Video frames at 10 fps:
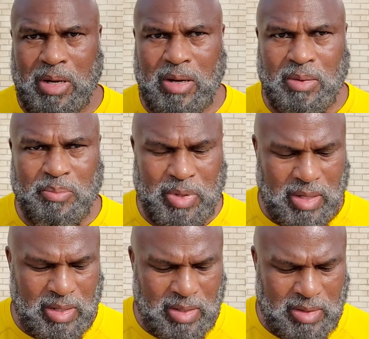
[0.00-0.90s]
um, uh,
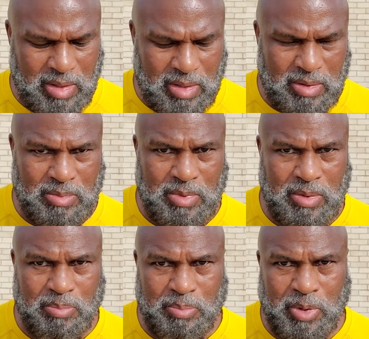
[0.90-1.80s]
uh,
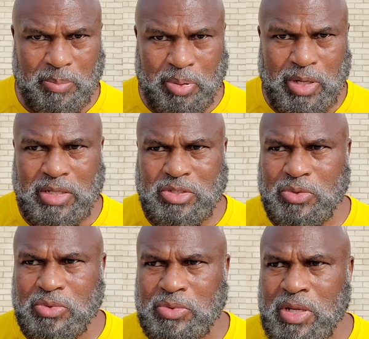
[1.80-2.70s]
uh, put
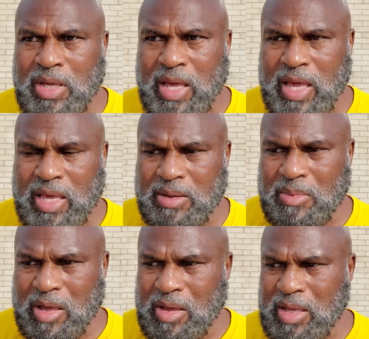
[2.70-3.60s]
into a
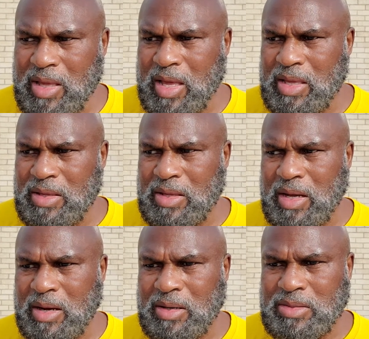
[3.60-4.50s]
a
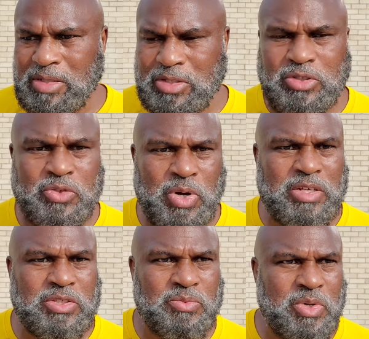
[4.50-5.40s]
a, a
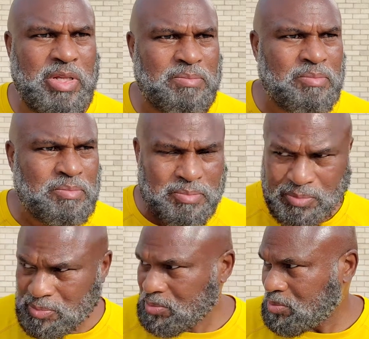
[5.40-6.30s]
situation with
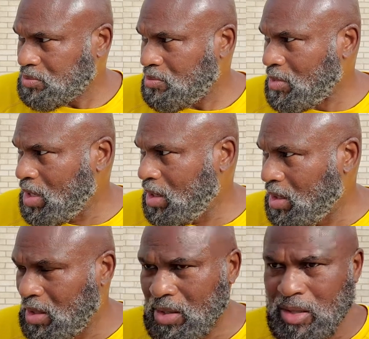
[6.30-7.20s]

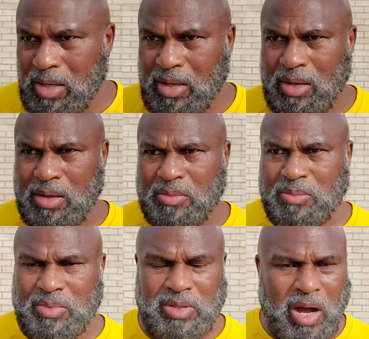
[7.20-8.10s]
um,
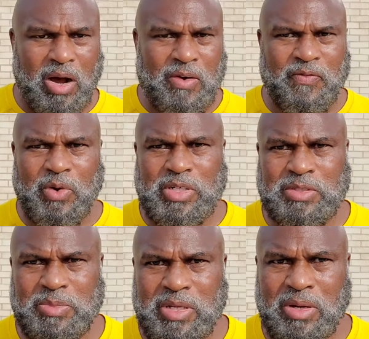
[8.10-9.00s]
law
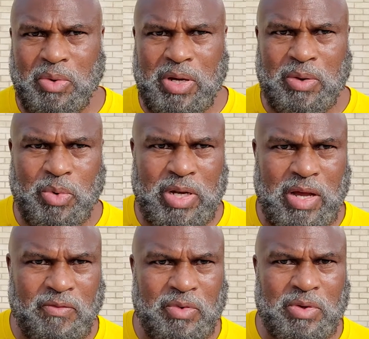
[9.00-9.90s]
enforcement or, or,
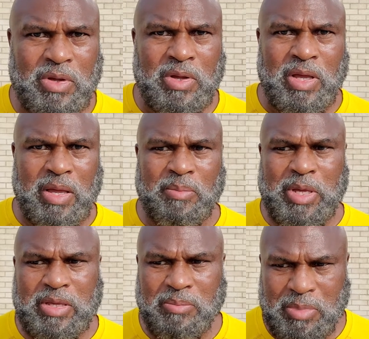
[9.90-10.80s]
whatever, and
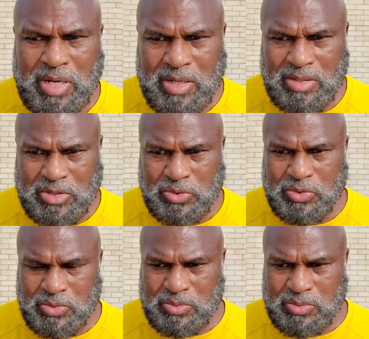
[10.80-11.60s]
be committed to